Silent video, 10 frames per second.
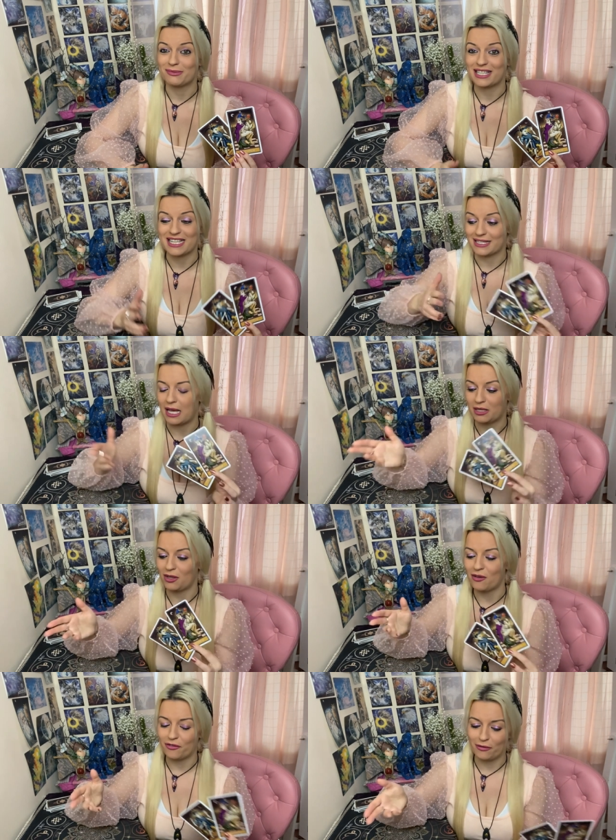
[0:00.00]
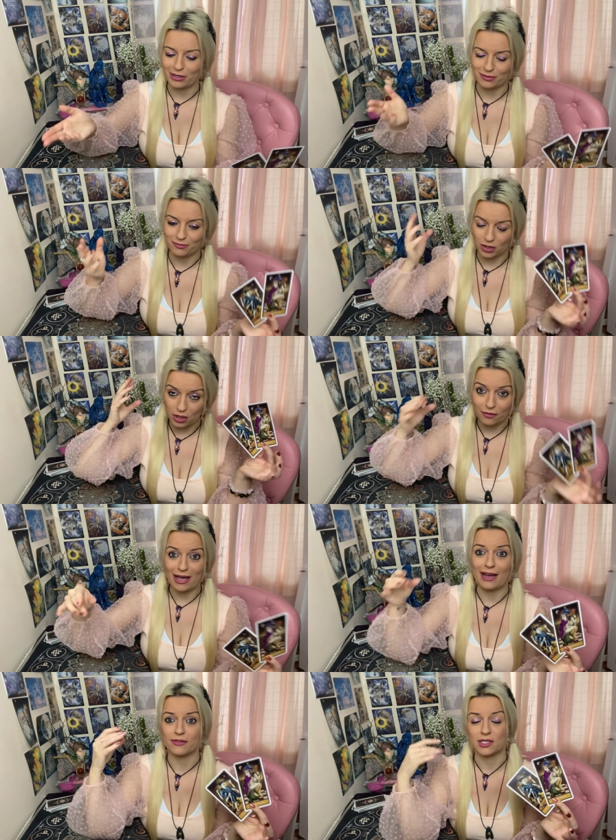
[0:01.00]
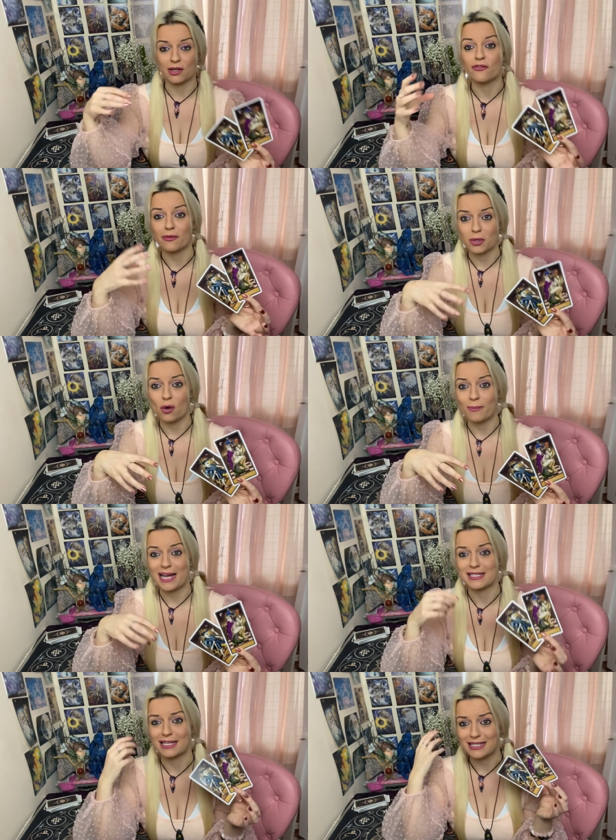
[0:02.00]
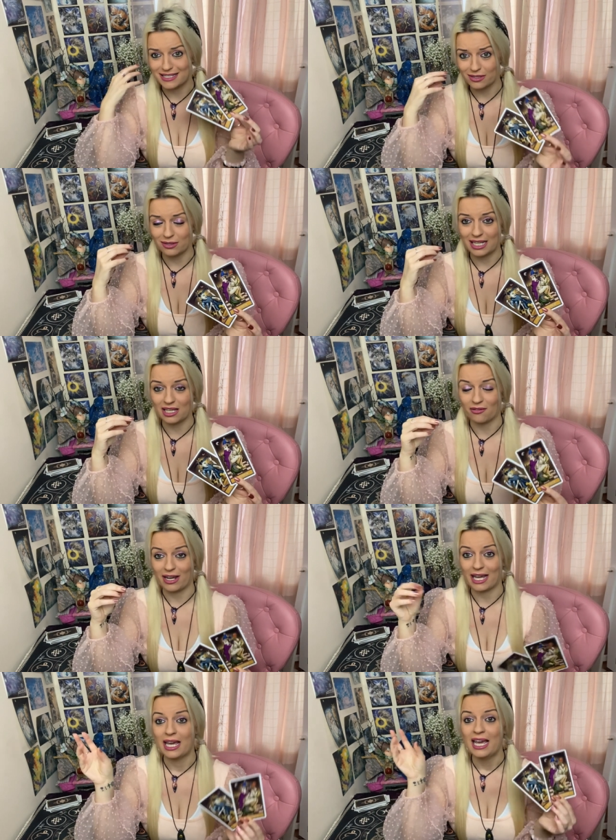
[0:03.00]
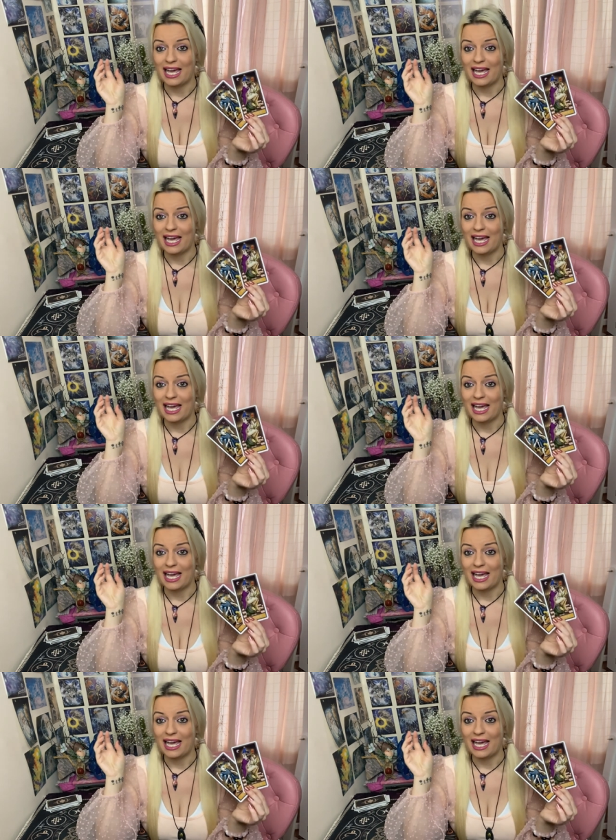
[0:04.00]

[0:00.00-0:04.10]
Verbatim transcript: this, that and the other, and you have stuff from your past that is still lingering,